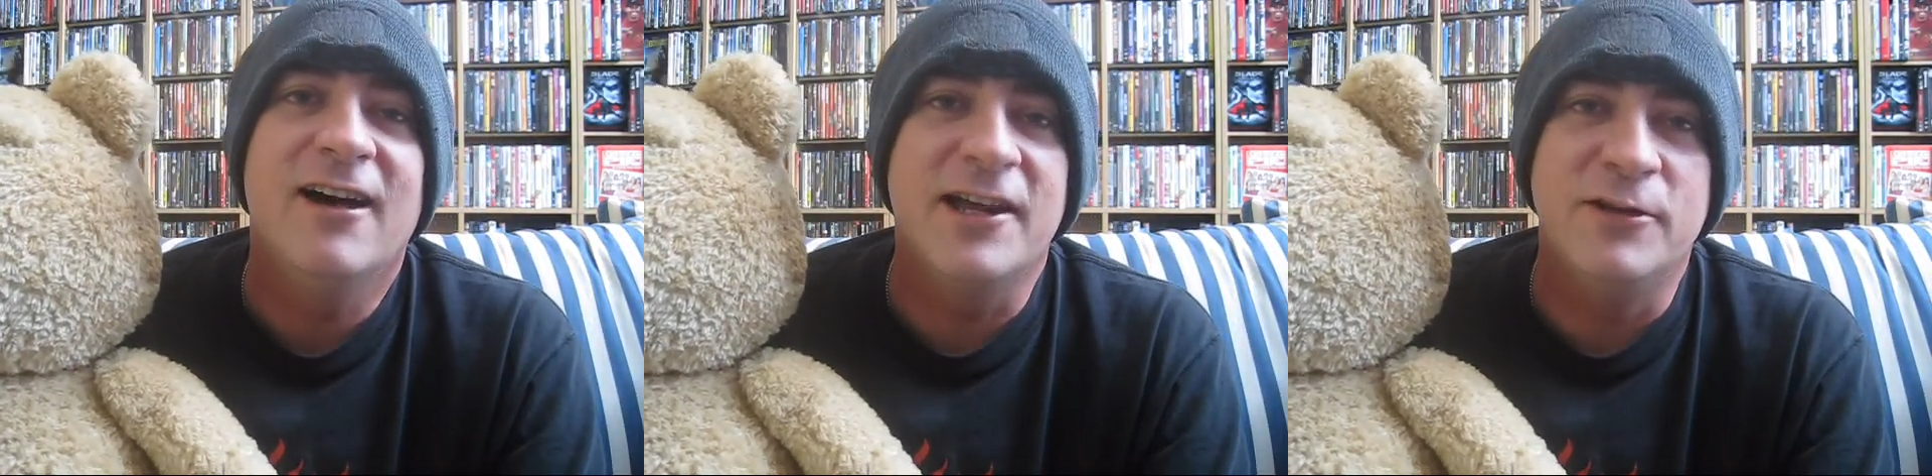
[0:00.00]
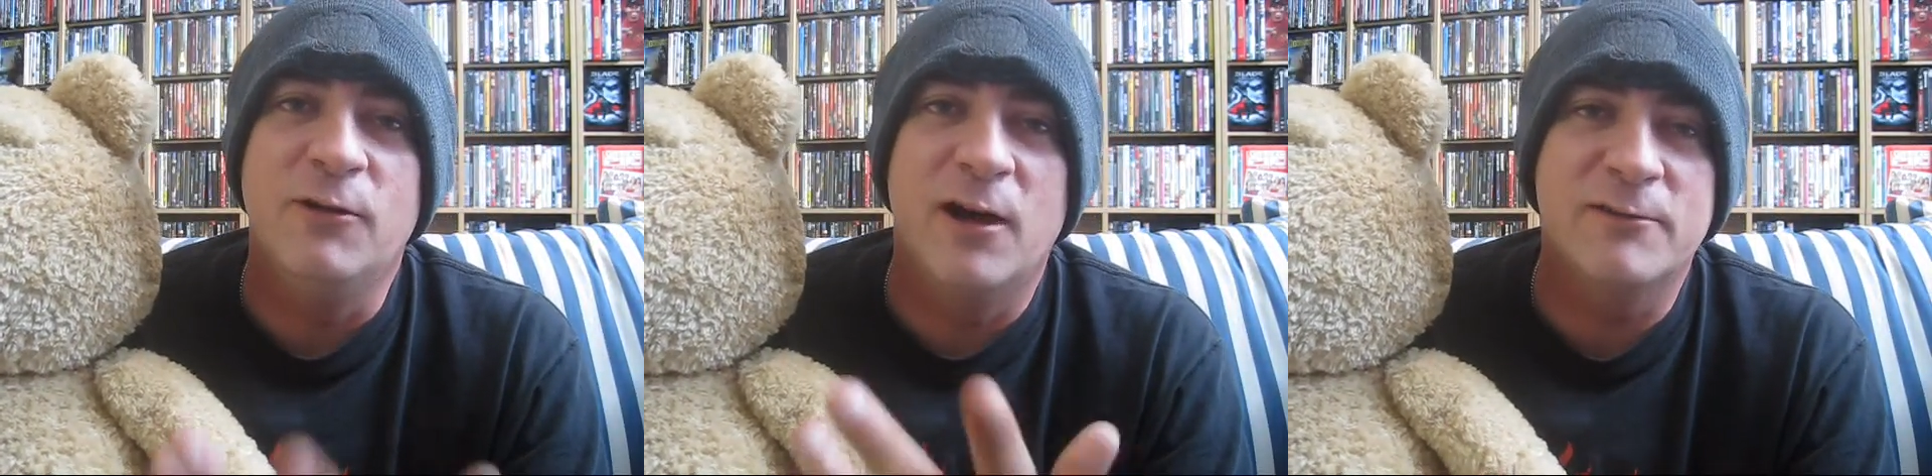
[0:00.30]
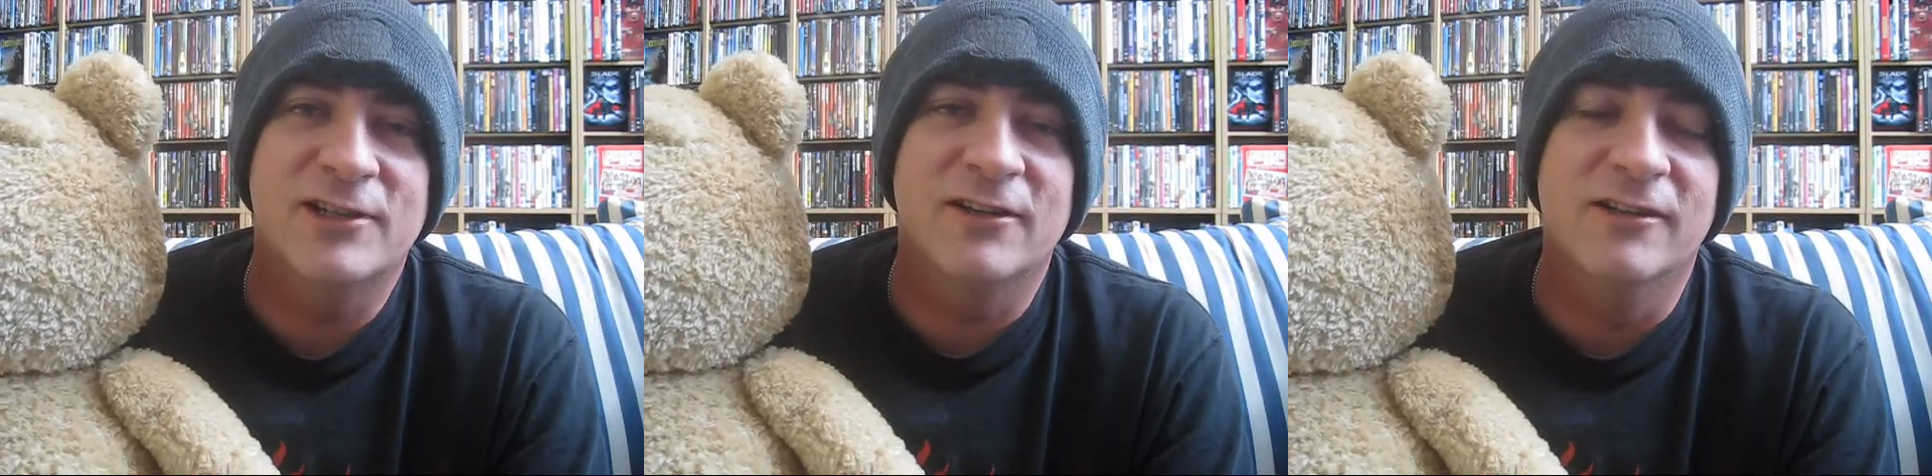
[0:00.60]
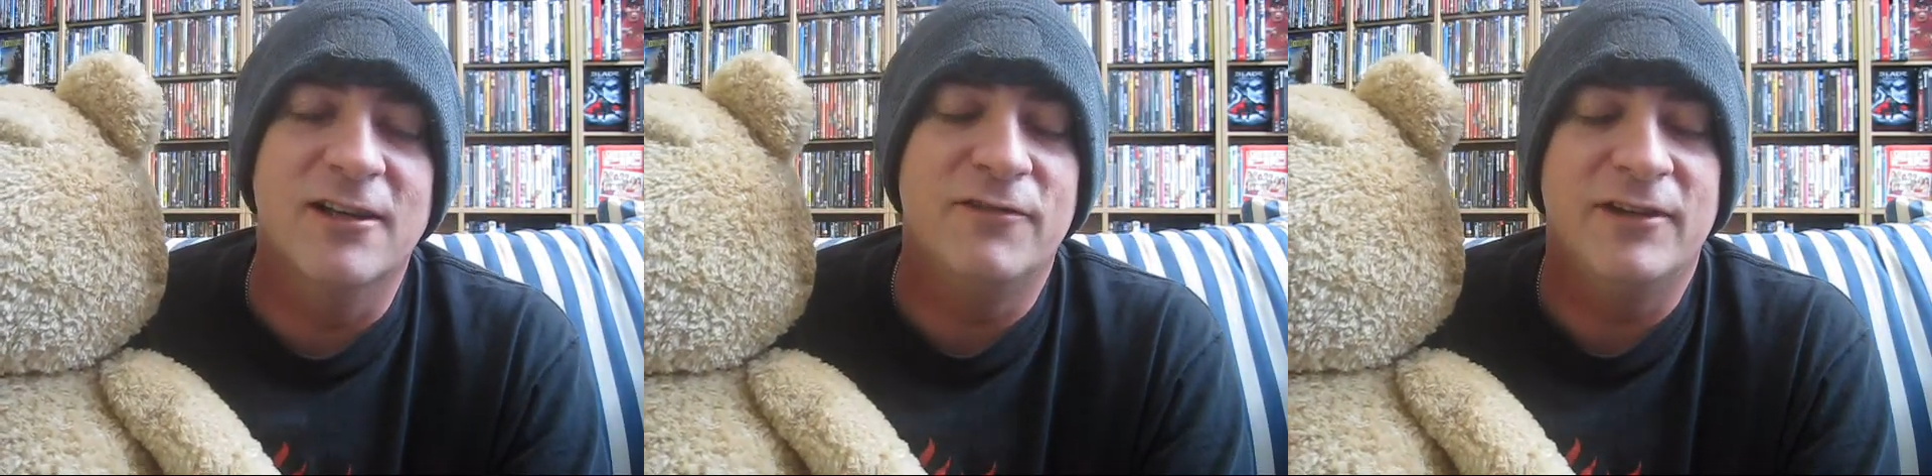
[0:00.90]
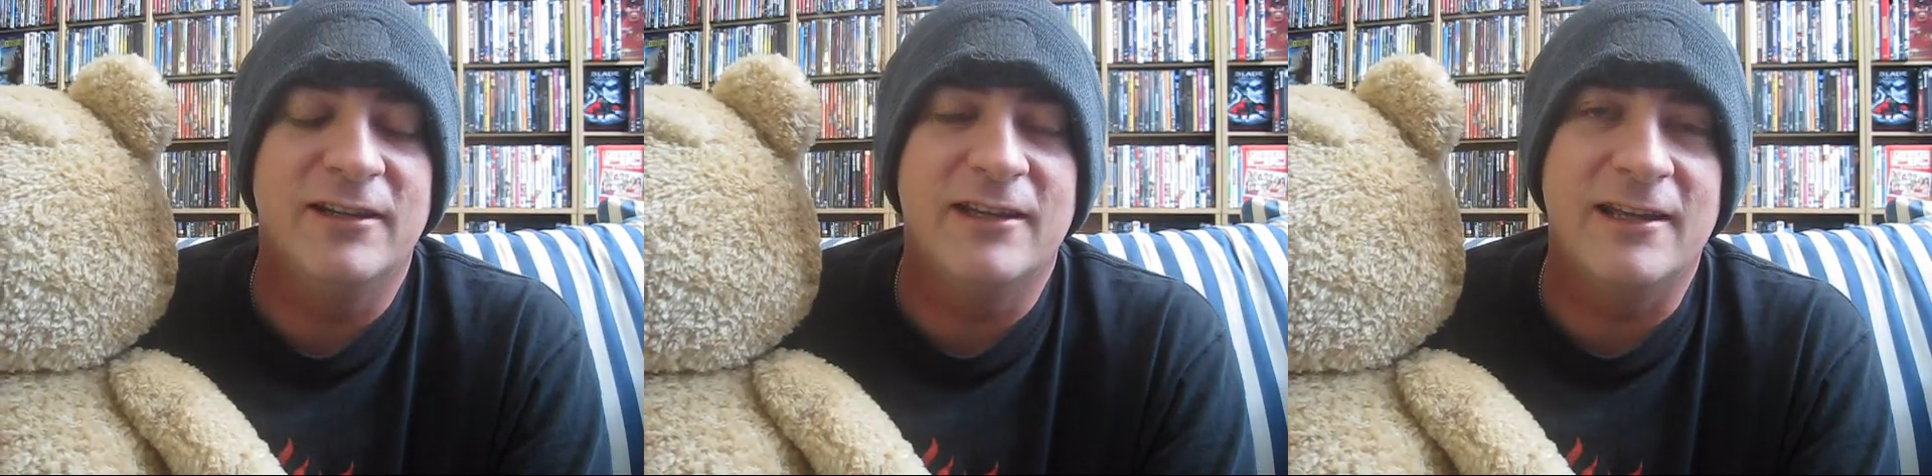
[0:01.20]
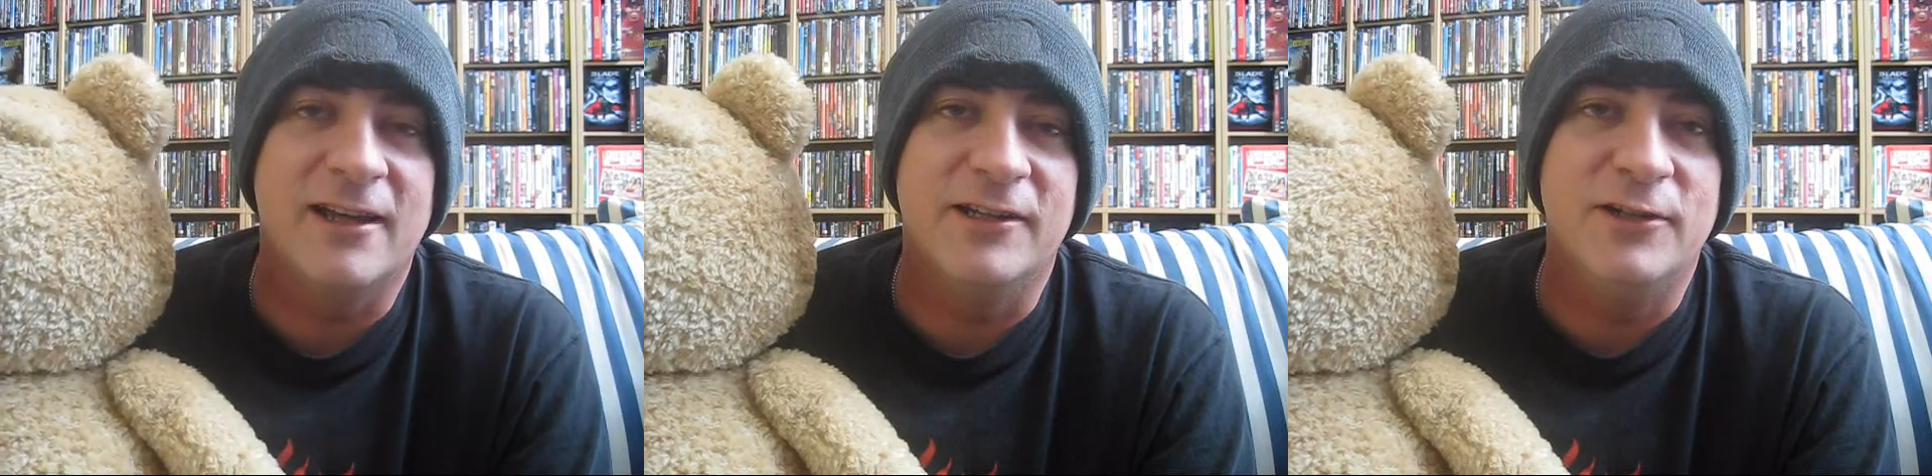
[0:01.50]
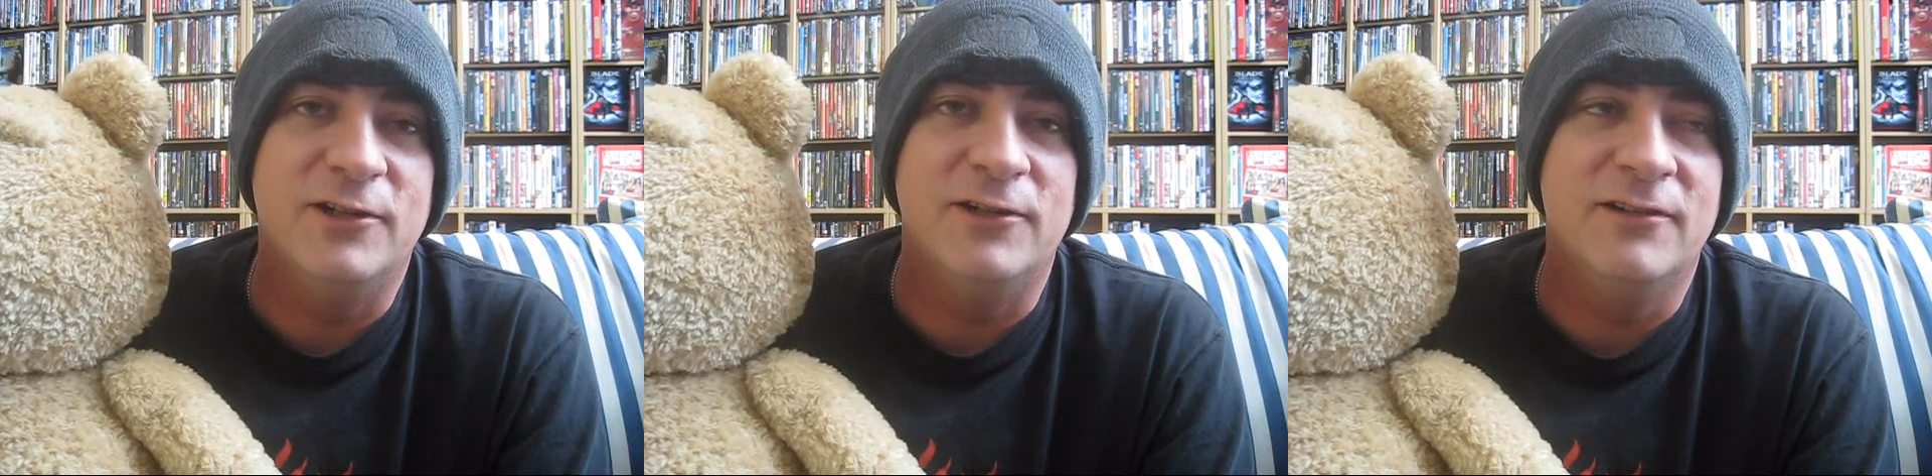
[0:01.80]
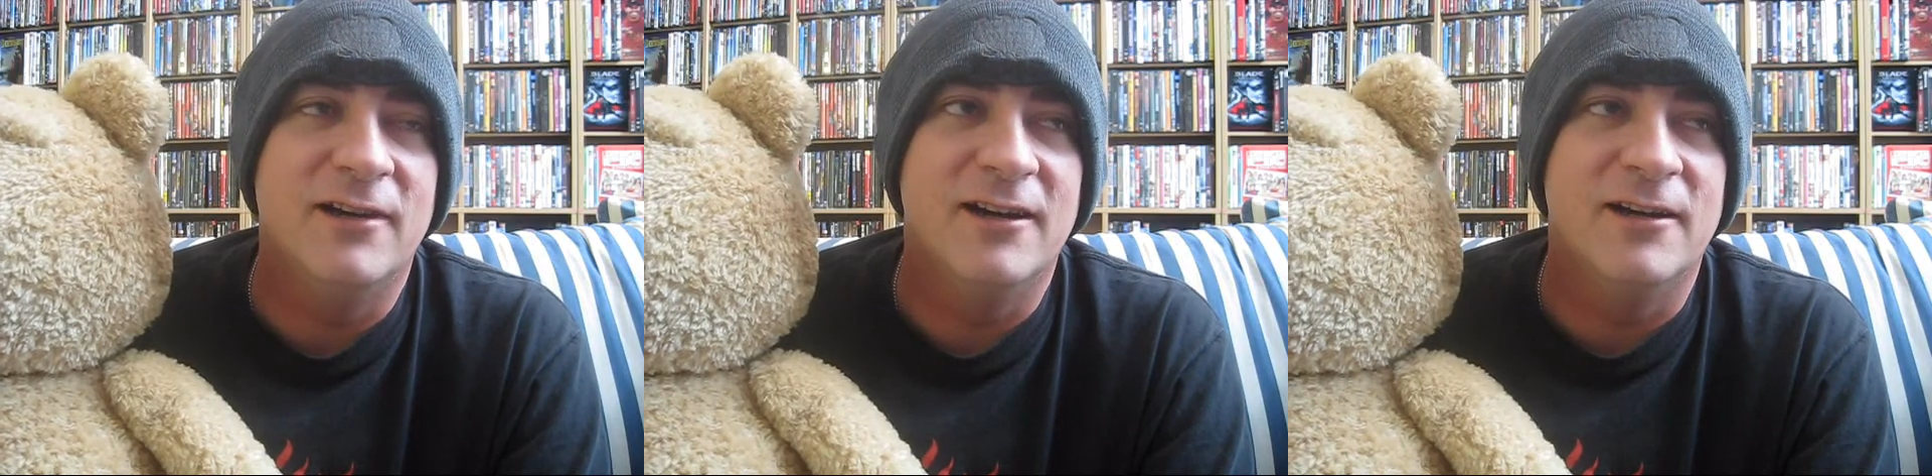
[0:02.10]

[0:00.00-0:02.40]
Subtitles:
I knew I was gonna love it, and I knew